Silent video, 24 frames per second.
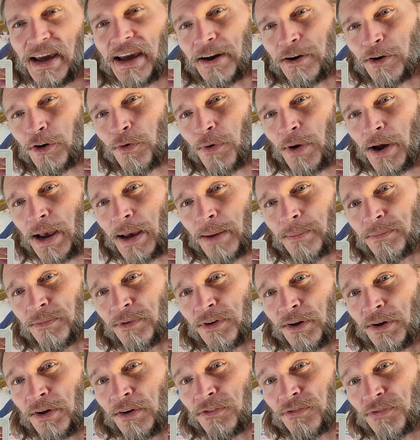anagram
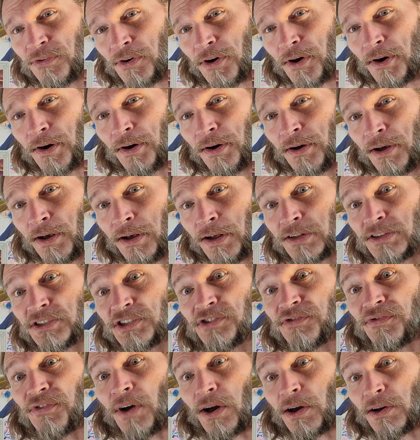for
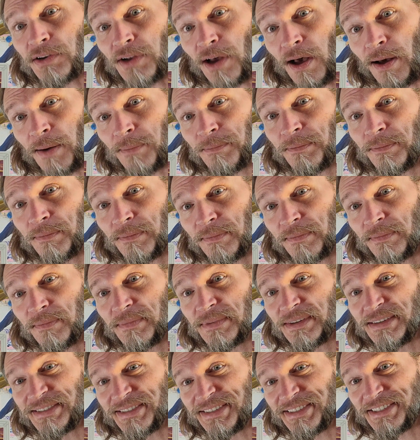it's fucked up.
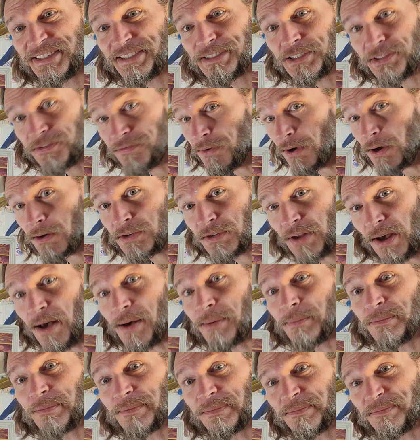It's fucked
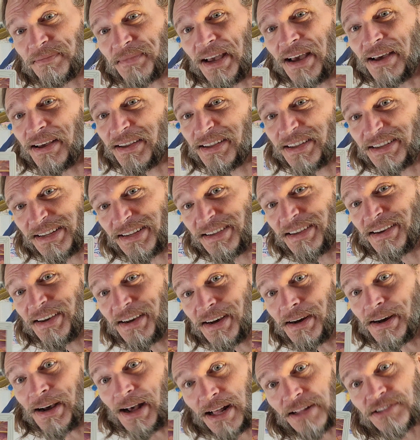up.
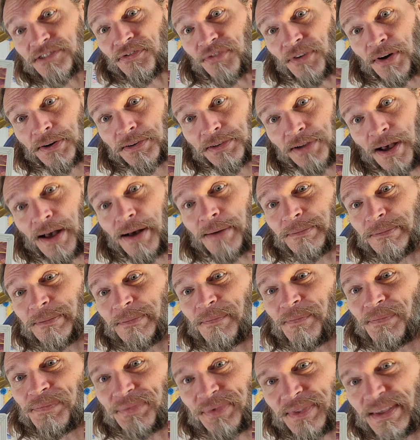That's fucked up.
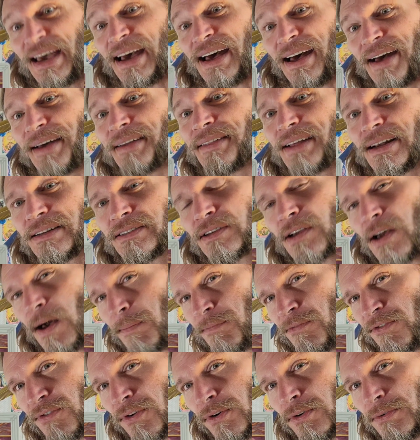Yeah, that's Cup
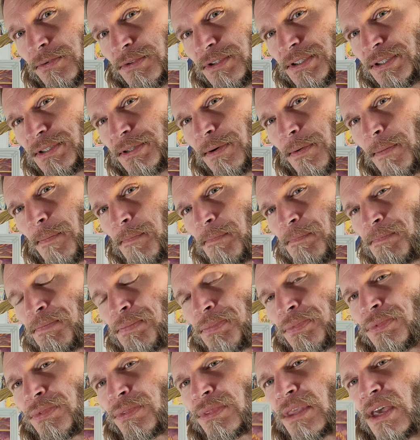Foods.
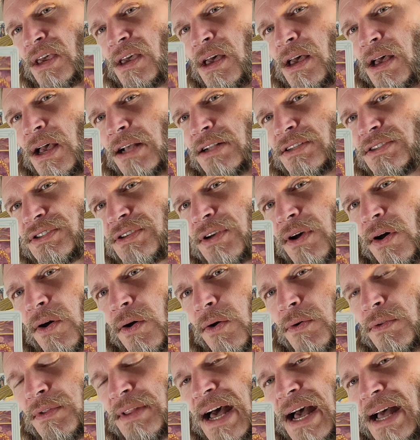And
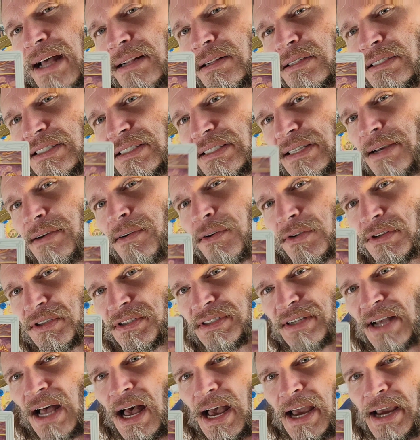so that single
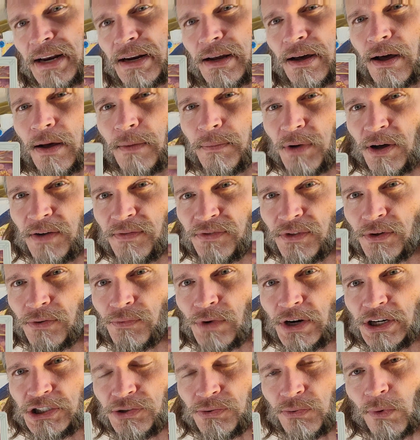sign above the
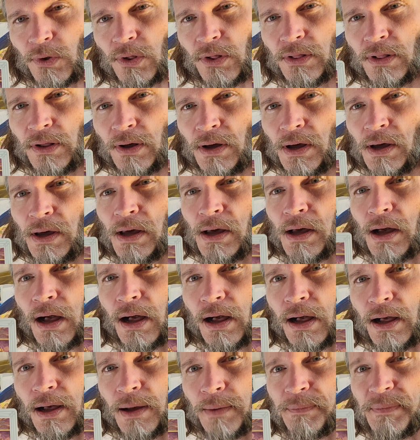ritual
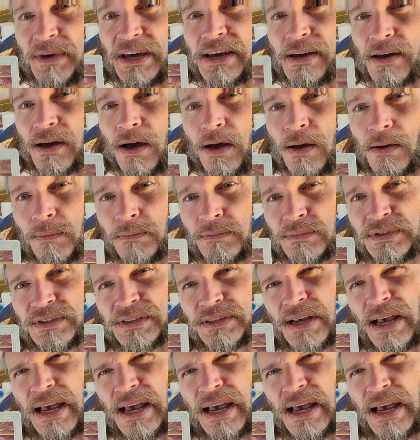becomes